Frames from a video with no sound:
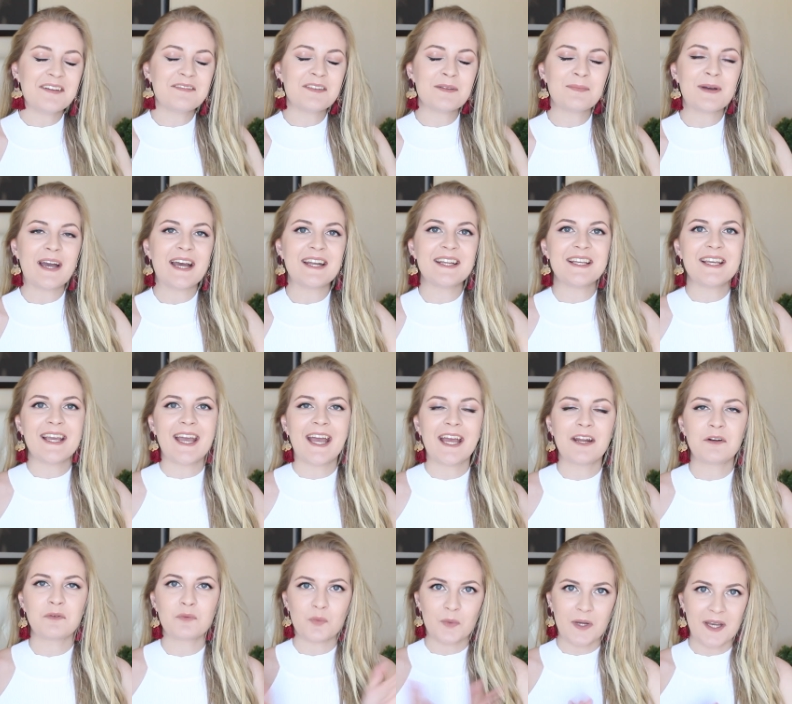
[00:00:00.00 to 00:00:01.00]
everybody
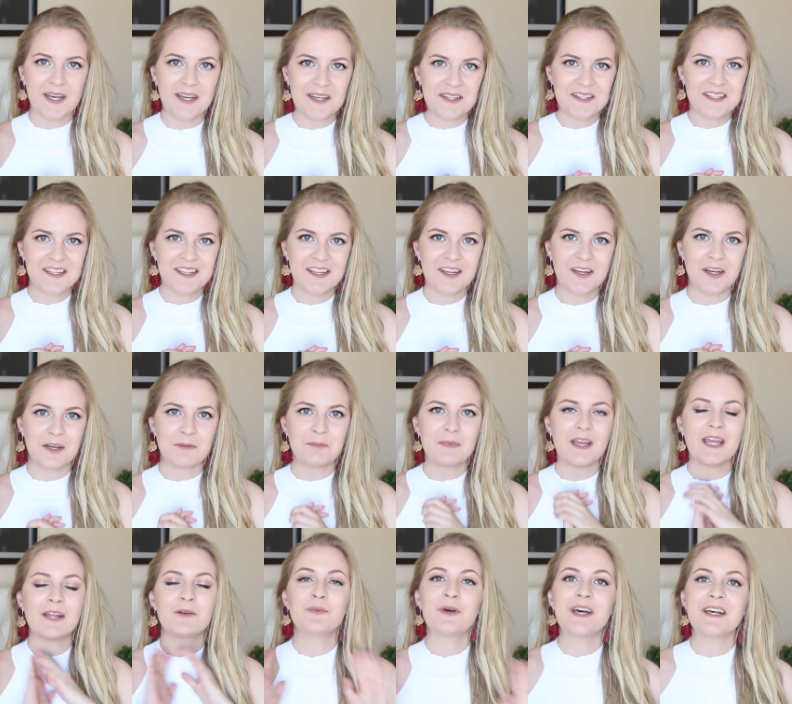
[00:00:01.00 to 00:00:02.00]
and welcome
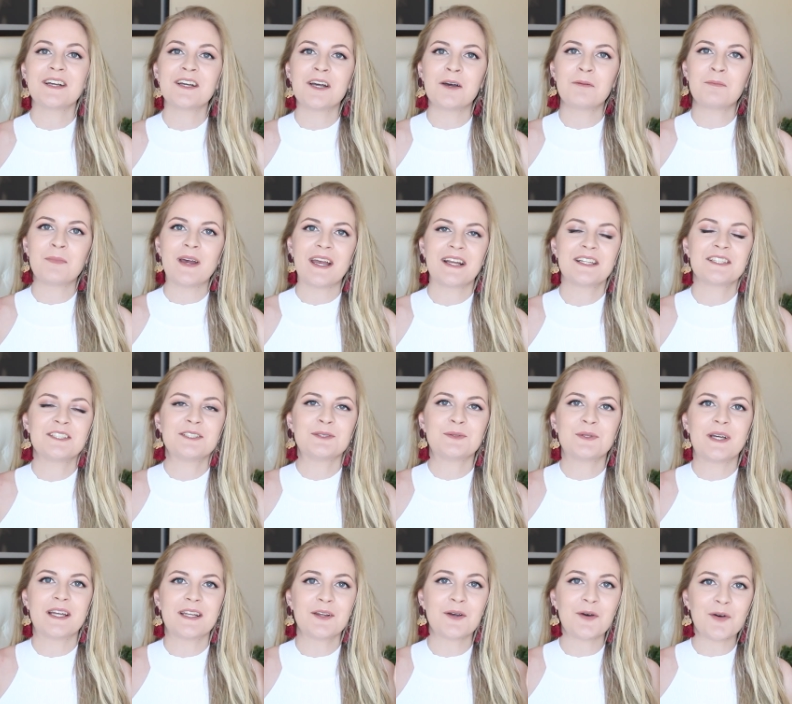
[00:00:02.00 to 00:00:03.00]
and welcome back to
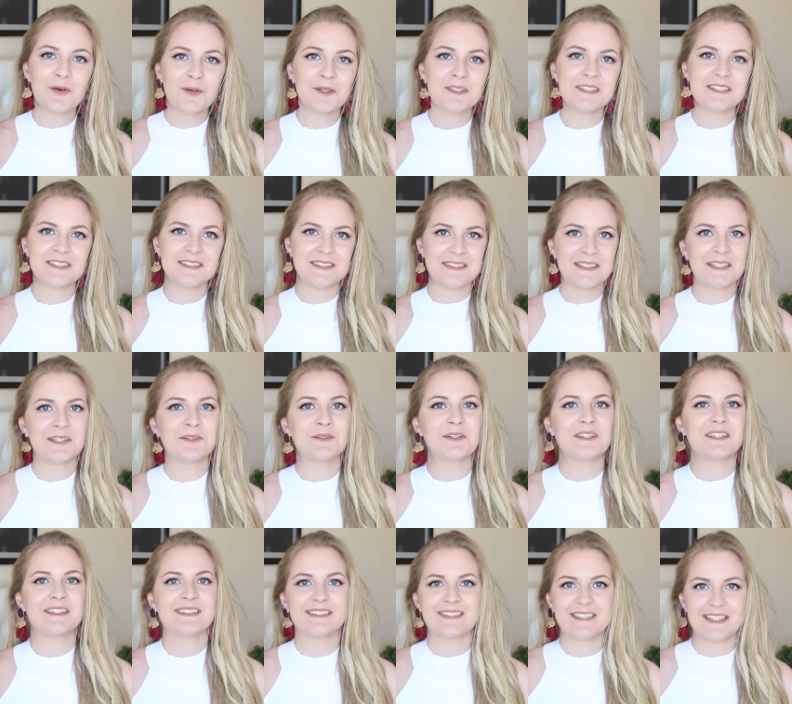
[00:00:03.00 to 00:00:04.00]
an old
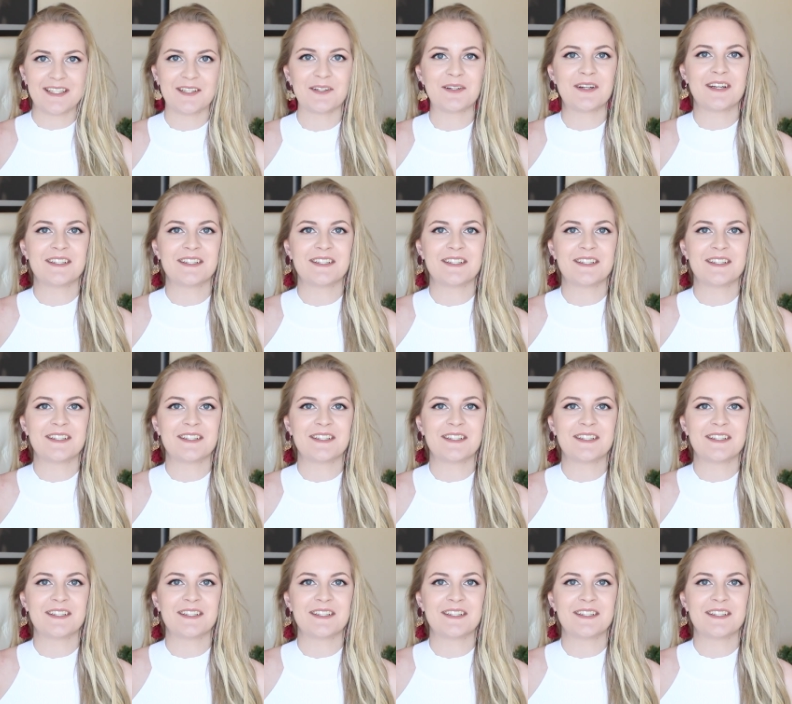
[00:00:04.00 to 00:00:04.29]
series here